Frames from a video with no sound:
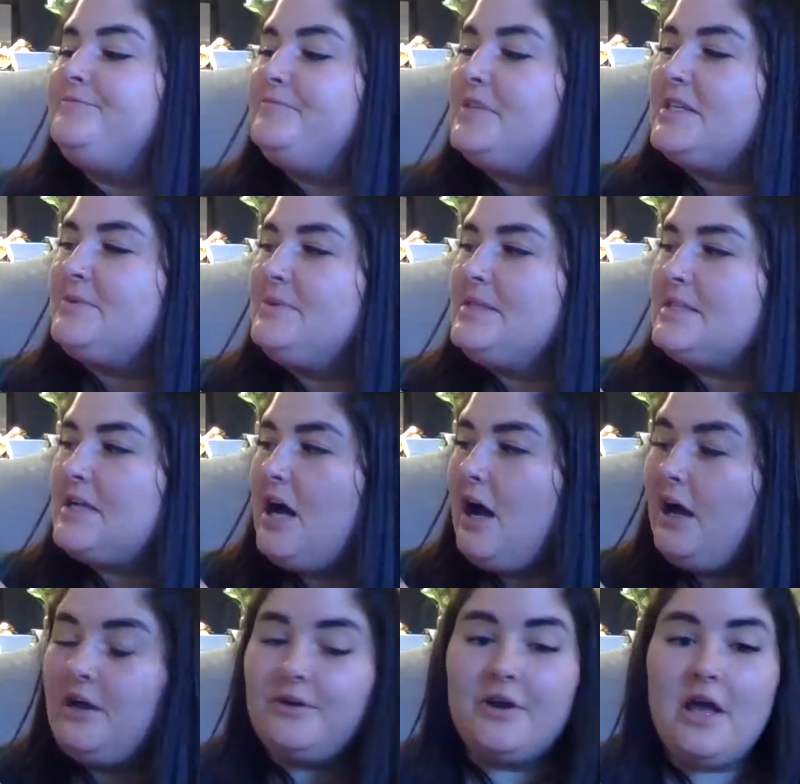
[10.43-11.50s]
This one's
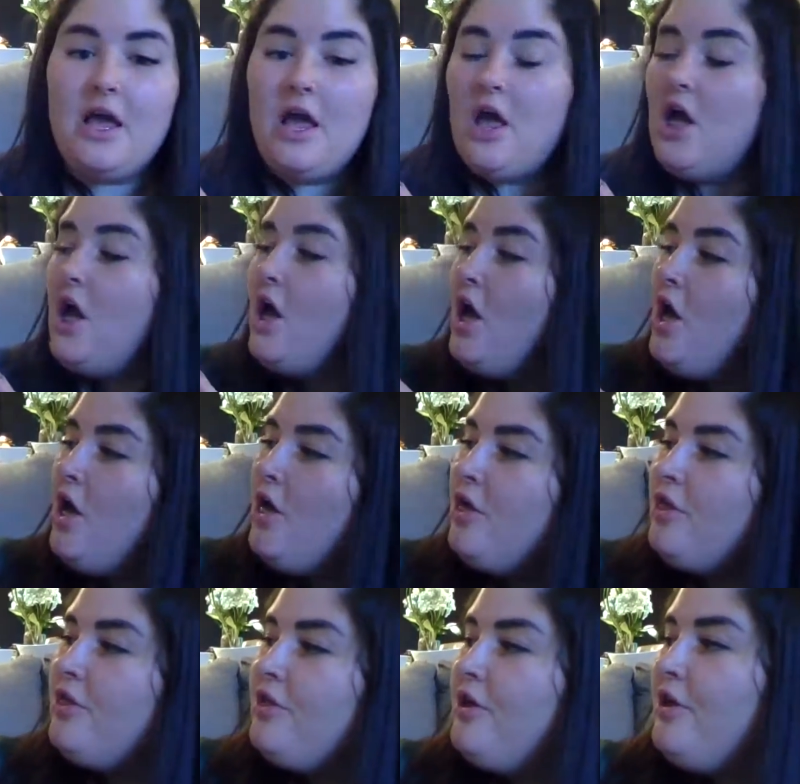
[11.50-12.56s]
called
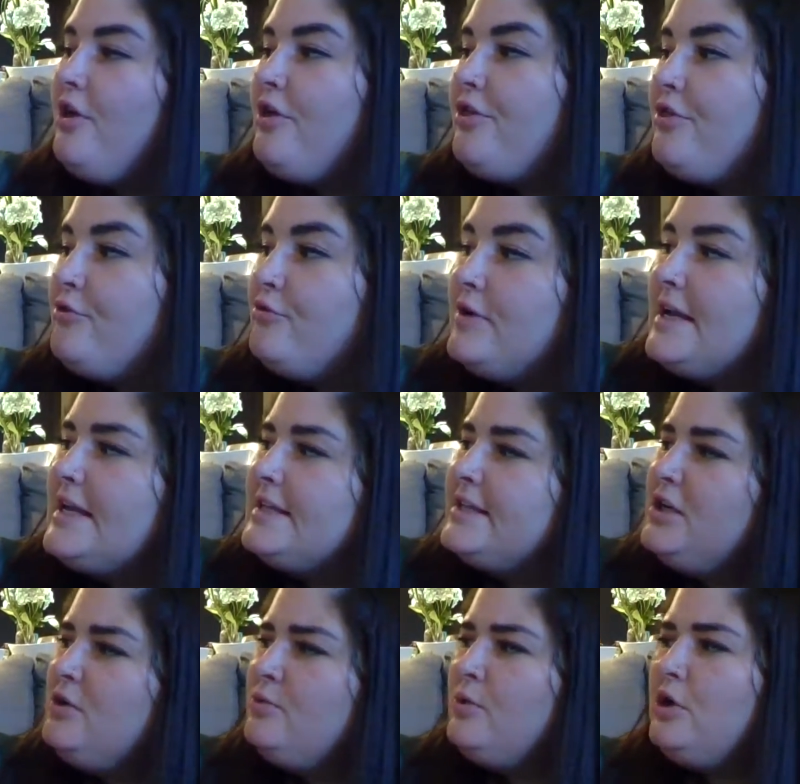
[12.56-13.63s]
The Three
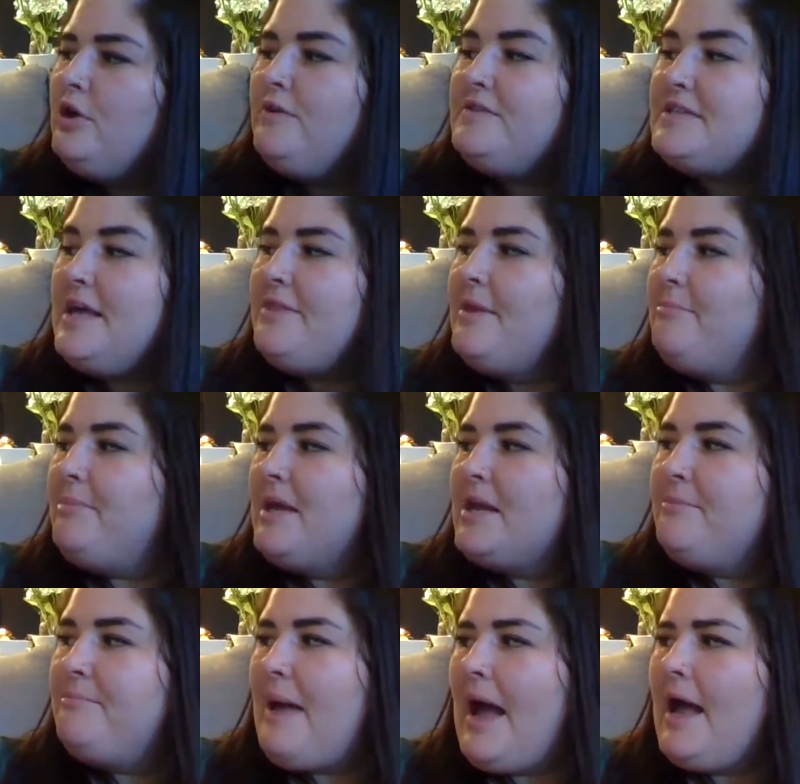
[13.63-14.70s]
Little Wolves and the
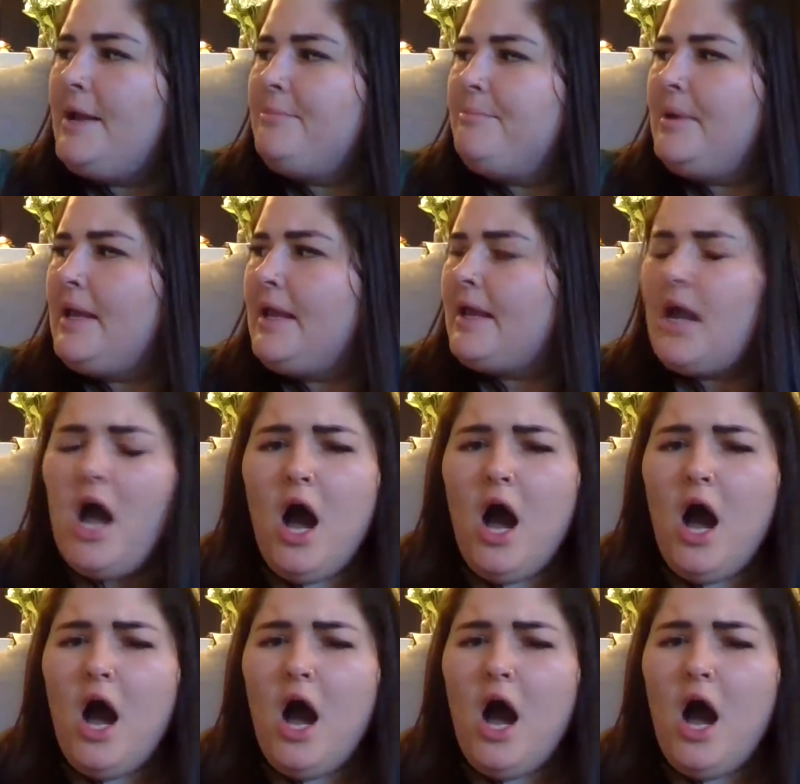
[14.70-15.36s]
Big Bad Pig.